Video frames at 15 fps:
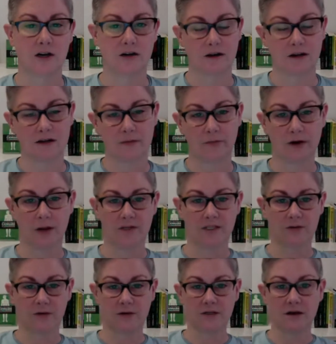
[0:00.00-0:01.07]
And I did promise
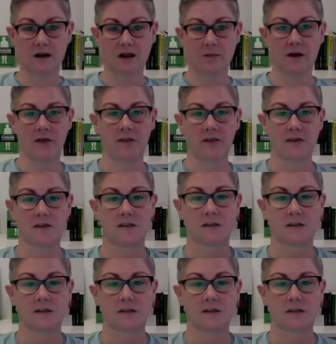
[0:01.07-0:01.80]
we would talk about this.